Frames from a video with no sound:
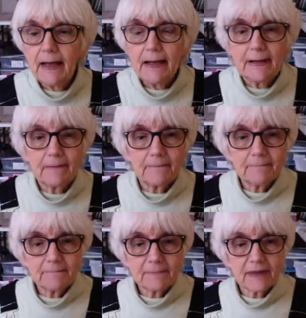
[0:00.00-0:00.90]
Um,
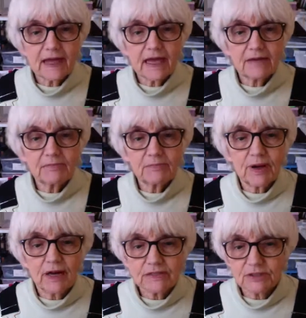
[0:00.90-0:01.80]
I have a
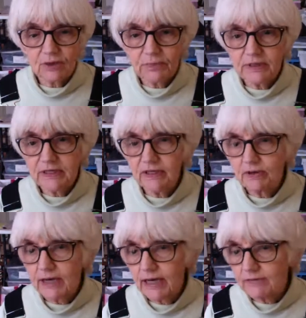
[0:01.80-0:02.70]
box opening, though,
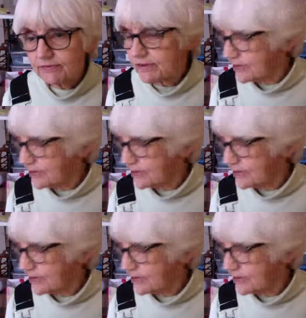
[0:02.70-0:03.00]
I have to